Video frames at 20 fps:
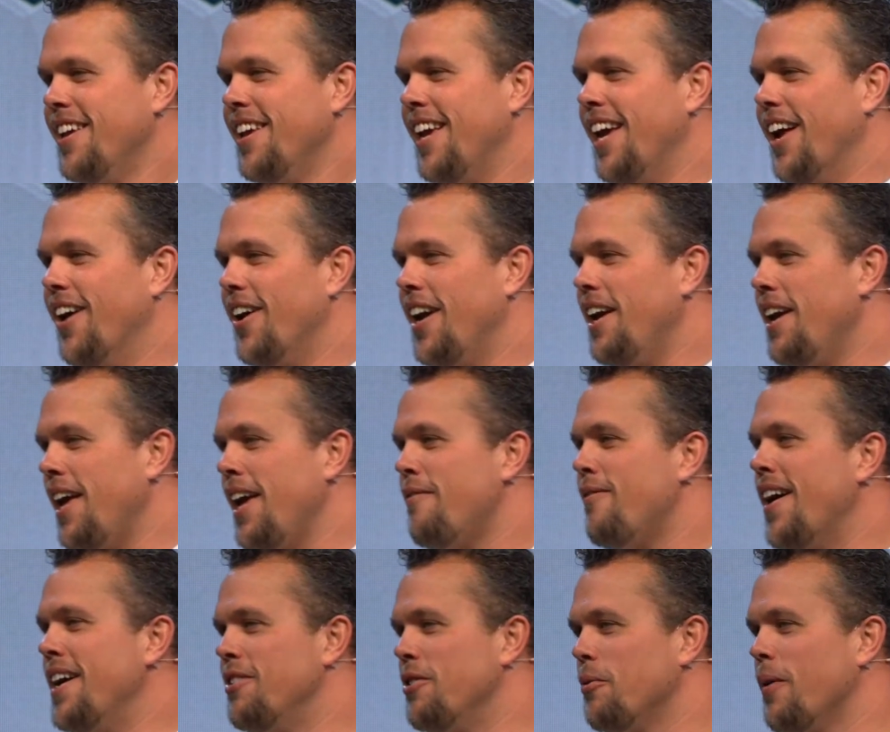You know, he
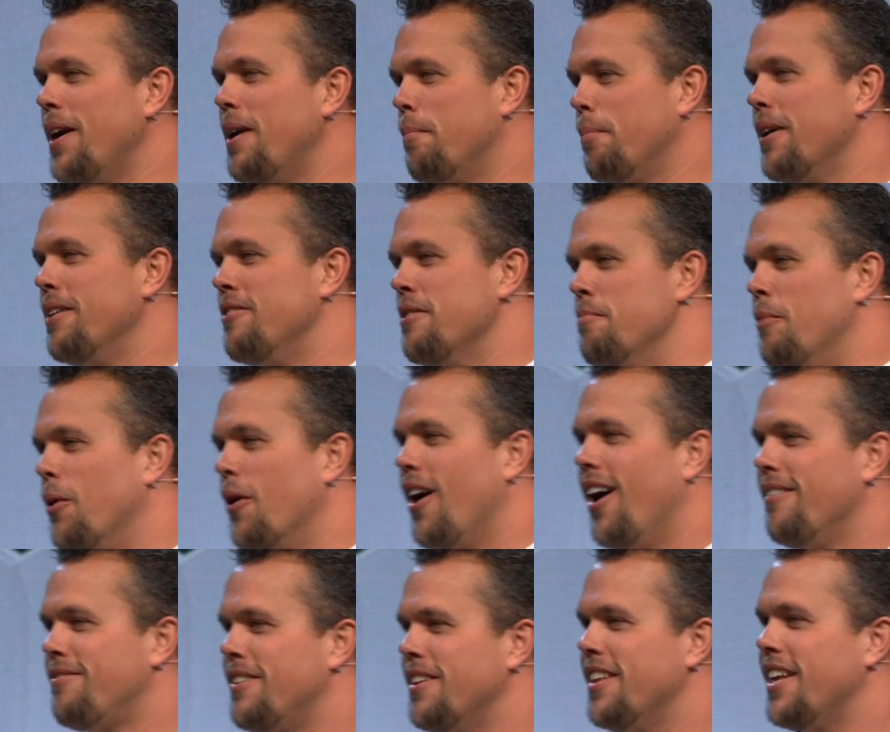finds his way to prison more
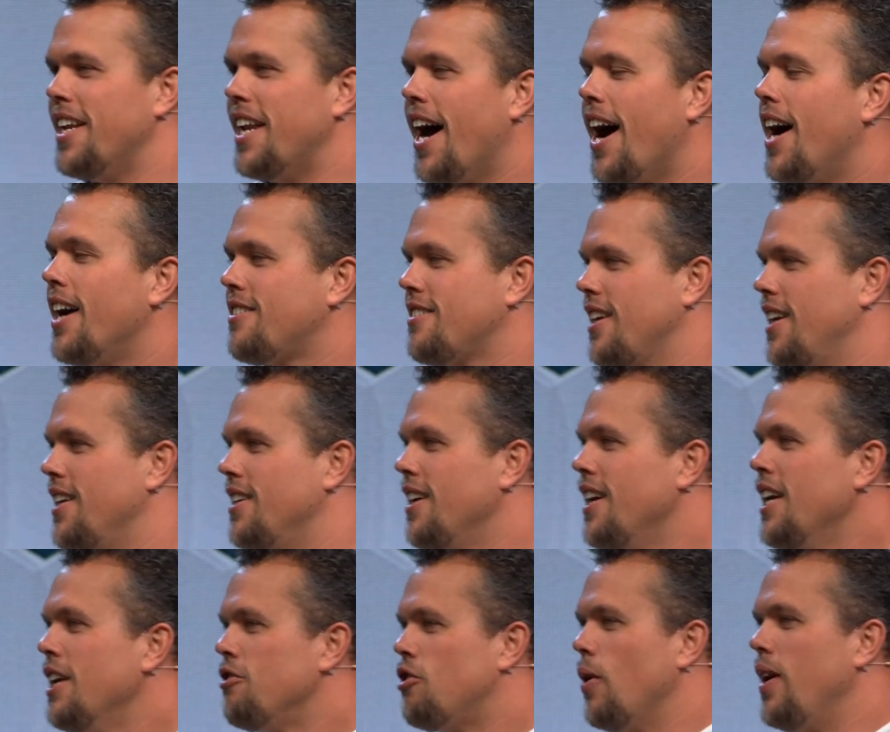often than not. And
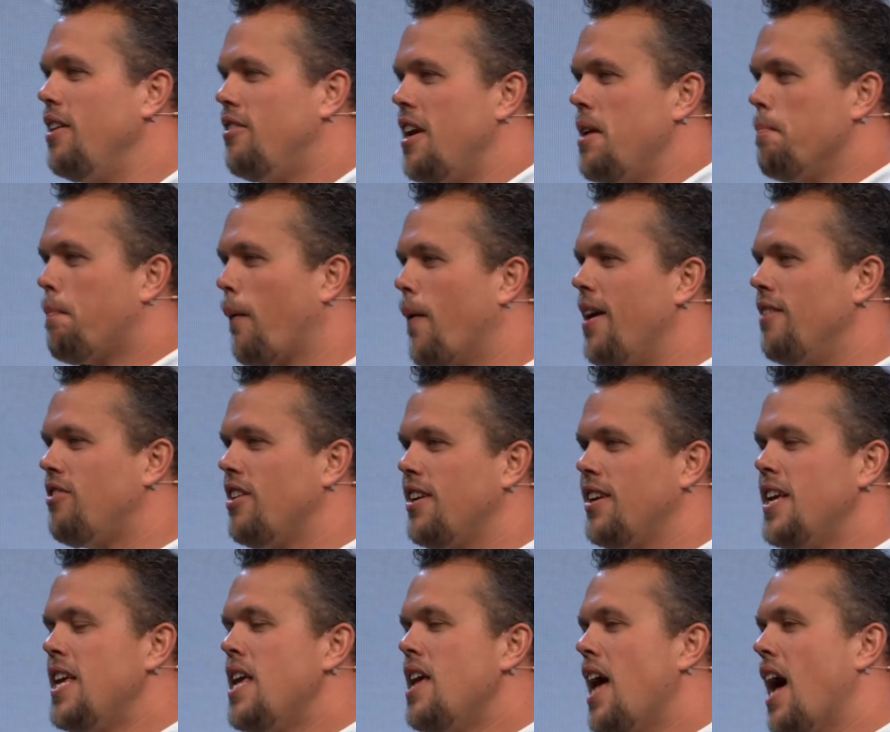so he's in
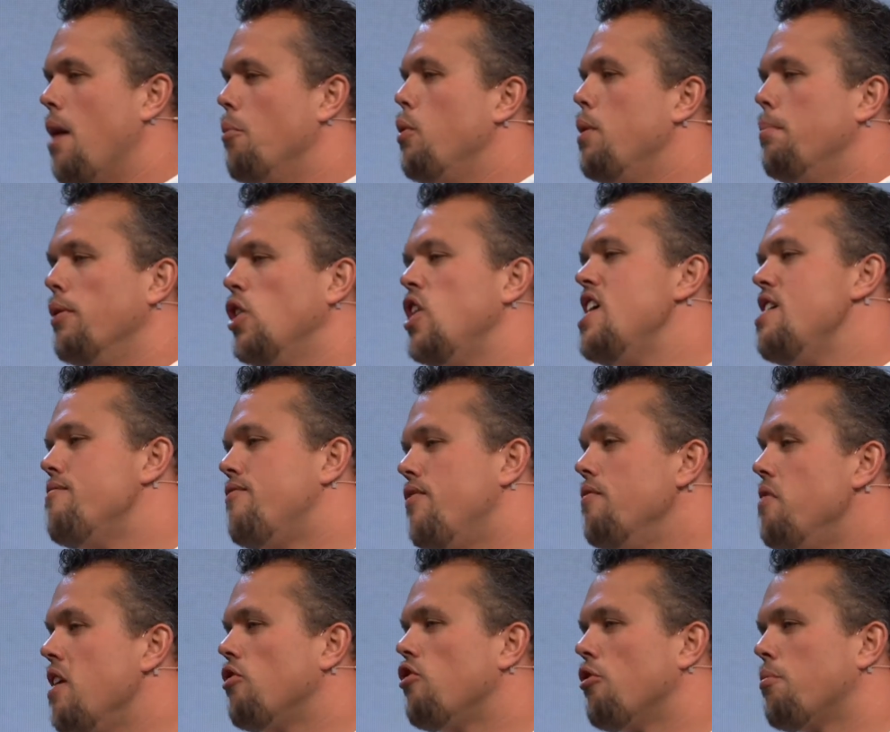prison. We believe
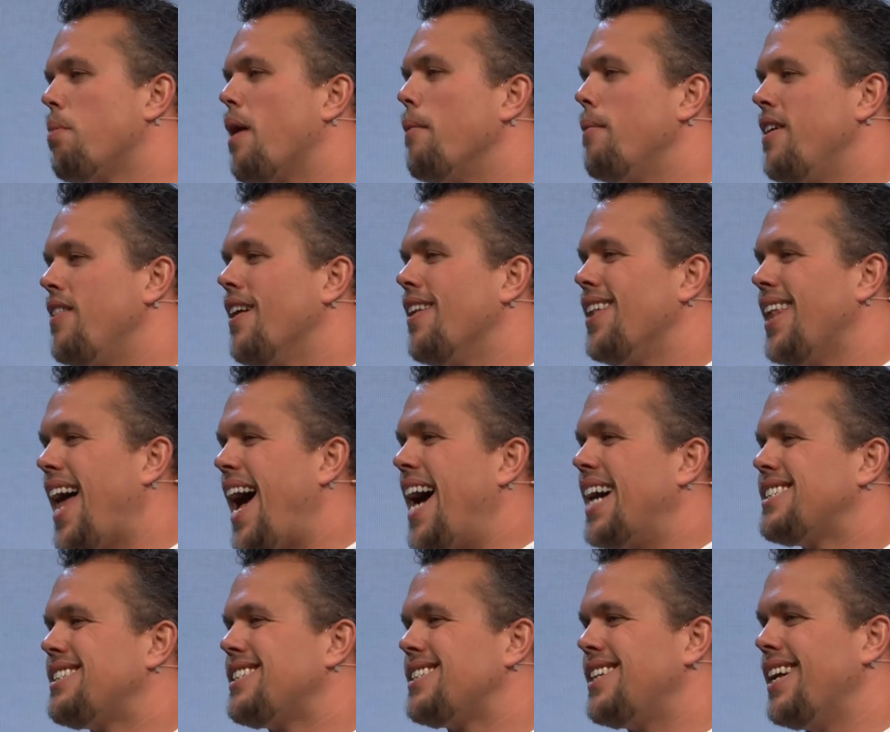this is probably the
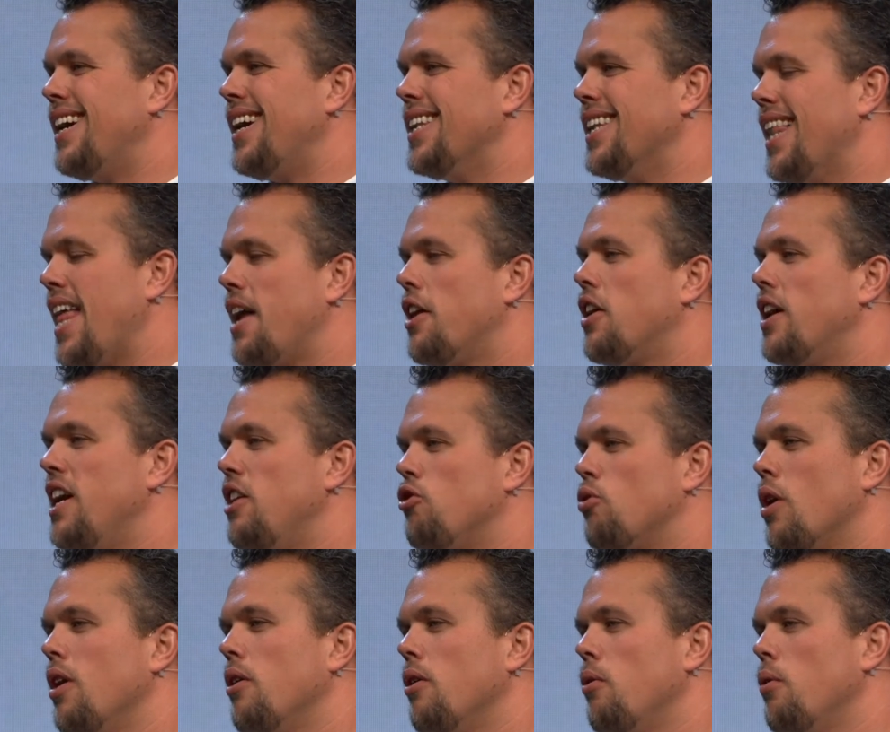last letter he's
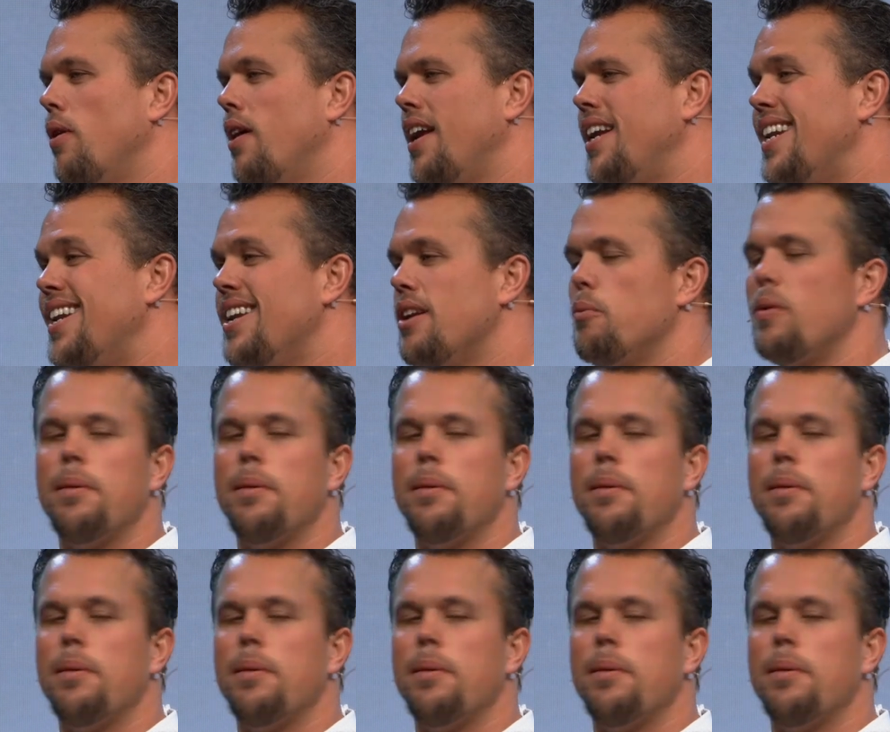written.